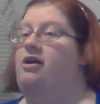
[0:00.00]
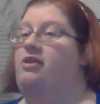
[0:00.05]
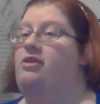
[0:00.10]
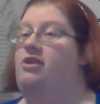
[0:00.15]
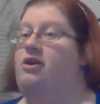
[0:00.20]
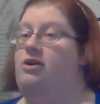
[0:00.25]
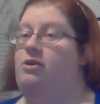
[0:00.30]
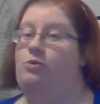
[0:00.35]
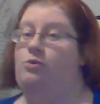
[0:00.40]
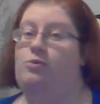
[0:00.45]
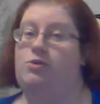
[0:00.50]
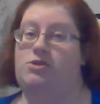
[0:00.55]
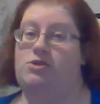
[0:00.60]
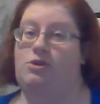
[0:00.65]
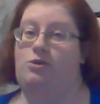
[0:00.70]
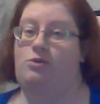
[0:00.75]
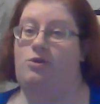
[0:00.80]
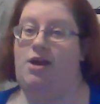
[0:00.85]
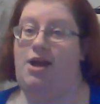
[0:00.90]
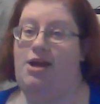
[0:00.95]
the other ones
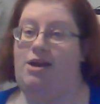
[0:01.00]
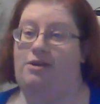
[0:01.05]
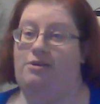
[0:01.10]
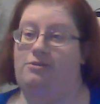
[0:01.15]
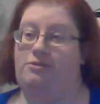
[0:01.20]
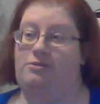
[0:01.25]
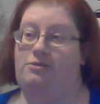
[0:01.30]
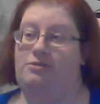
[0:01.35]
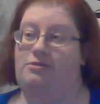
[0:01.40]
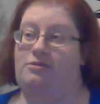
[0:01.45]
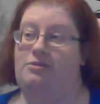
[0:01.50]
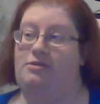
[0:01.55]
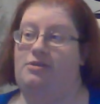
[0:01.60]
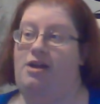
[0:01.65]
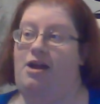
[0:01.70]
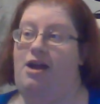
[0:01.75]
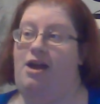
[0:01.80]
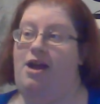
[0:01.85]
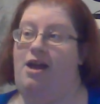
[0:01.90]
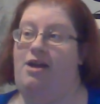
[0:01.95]
are creative,
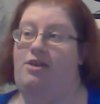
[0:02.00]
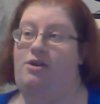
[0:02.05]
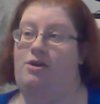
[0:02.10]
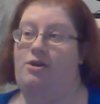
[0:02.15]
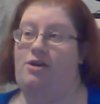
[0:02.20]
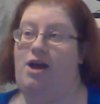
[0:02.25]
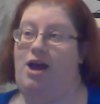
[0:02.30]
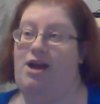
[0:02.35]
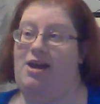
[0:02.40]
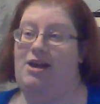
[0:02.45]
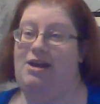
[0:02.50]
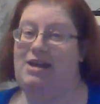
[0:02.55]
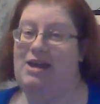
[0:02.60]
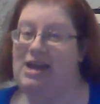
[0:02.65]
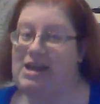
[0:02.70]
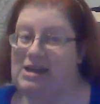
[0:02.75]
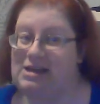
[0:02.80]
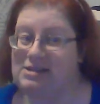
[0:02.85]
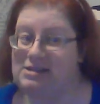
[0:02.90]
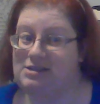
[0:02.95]
and they're kind of
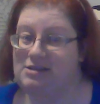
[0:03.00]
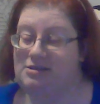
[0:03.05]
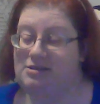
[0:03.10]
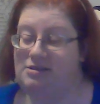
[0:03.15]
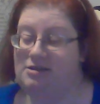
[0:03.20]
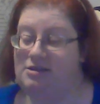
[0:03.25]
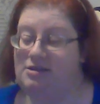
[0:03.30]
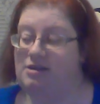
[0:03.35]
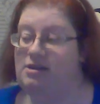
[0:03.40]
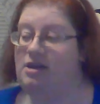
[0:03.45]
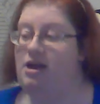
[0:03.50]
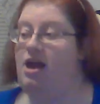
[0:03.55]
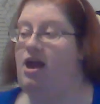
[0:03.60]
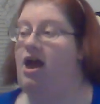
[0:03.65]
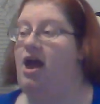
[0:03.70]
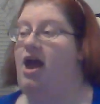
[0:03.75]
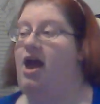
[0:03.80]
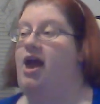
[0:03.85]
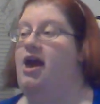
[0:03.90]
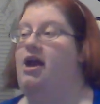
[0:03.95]
neat.
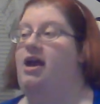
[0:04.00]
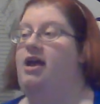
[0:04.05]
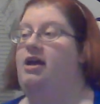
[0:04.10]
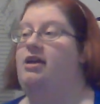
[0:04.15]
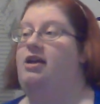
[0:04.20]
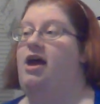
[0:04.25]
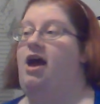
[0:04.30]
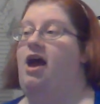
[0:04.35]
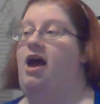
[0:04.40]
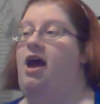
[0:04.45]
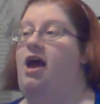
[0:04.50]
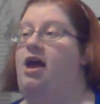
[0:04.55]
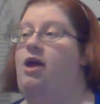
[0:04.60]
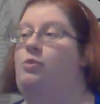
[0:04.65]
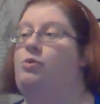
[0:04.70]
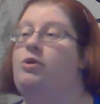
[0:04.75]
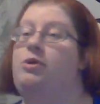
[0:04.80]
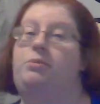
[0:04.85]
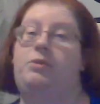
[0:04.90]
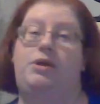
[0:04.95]
And
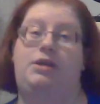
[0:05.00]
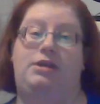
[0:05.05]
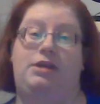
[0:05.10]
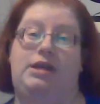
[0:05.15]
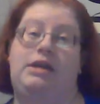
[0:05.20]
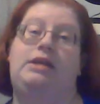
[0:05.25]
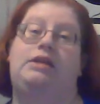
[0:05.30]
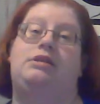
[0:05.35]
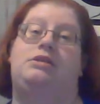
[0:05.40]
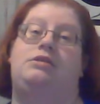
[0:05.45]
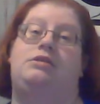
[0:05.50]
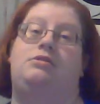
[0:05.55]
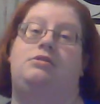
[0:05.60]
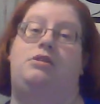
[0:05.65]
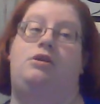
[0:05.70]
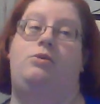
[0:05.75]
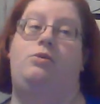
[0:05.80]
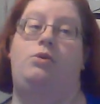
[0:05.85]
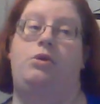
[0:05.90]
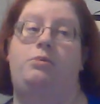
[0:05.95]
it would have been neat.
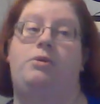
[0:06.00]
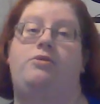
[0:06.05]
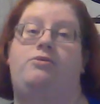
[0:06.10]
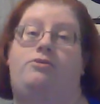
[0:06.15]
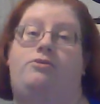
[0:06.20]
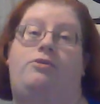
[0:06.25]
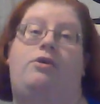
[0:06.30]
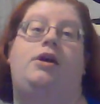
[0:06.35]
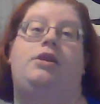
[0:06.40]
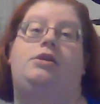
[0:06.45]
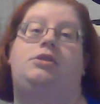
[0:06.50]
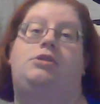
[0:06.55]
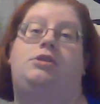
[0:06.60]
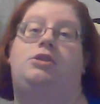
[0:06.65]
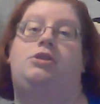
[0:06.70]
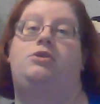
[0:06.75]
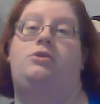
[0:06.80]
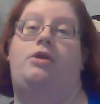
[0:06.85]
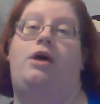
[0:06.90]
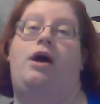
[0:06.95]
It would have been fun
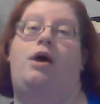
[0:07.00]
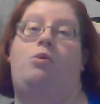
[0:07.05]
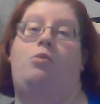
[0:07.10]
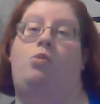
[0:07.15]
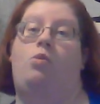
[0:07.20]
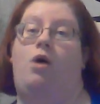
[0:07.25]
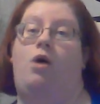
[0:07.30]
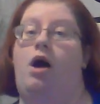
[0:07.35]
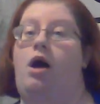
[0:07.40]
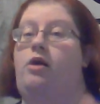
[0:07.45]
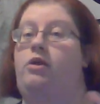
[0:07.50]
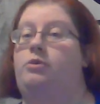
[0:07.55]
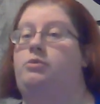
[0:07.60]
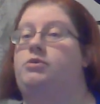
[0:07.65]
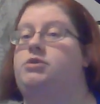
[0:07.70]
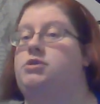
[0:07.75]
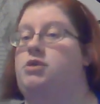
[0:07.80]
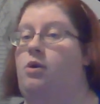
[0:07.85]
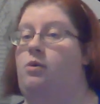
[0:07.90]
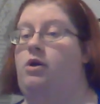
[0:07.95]
to do that while it
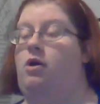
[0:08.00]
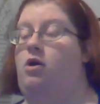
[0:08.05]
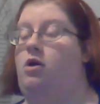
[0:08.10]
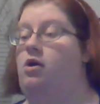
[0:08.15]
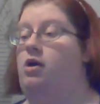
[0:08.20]
was going